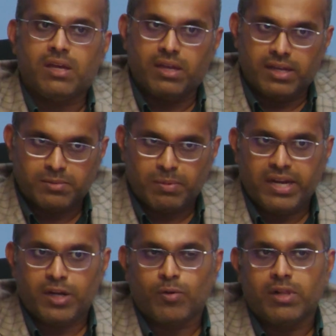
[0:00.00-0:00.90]

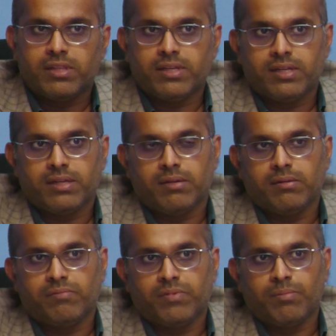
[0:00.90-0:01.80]
explaining to all
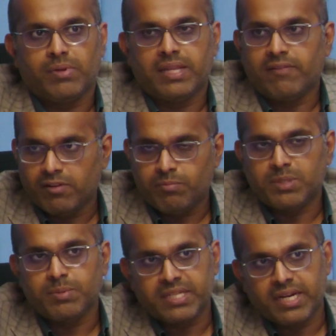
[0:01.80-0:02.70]
the from the level of
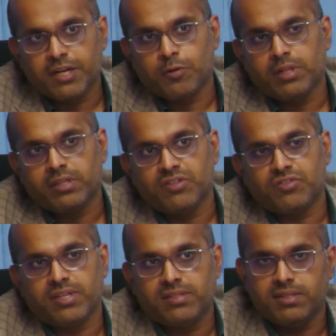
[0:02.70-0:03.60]
principal secretary to all the districts,